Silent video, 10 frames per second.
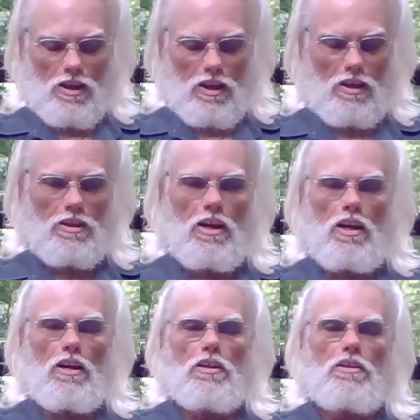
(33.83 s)
and
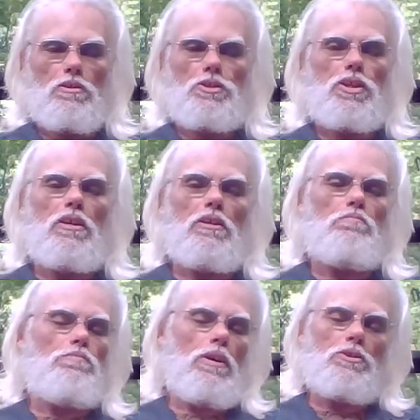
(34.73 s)
you'll see it,
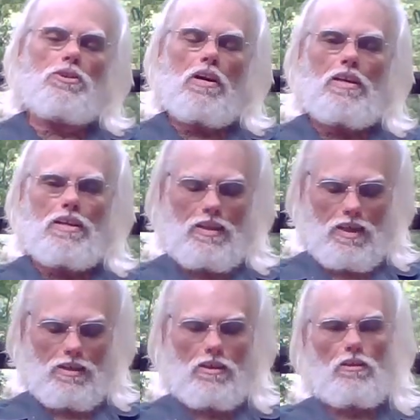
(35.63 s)
punch on it,
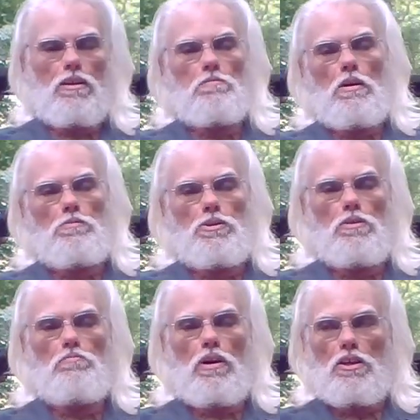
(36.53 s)
and it'll come up
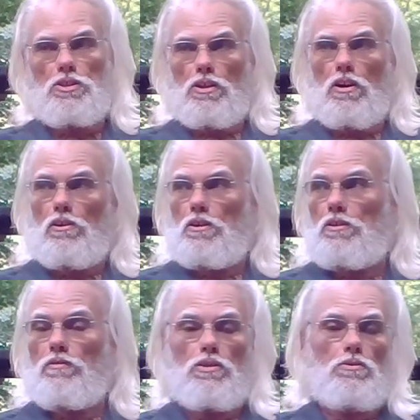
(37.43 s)
to Boss Cigar
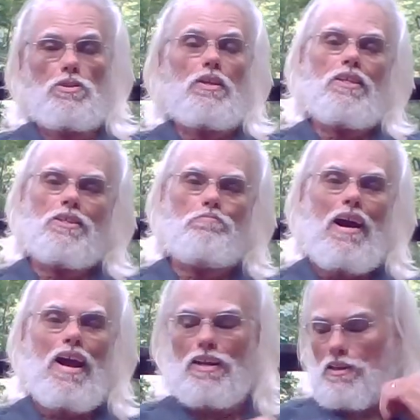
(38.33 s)
Reviews is
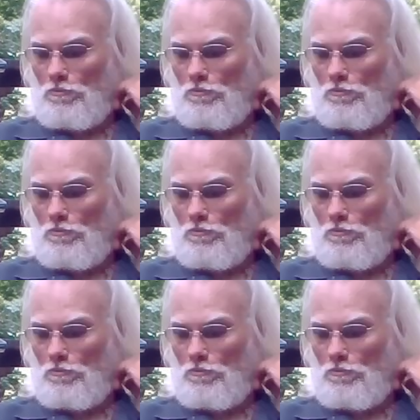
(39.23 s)
back.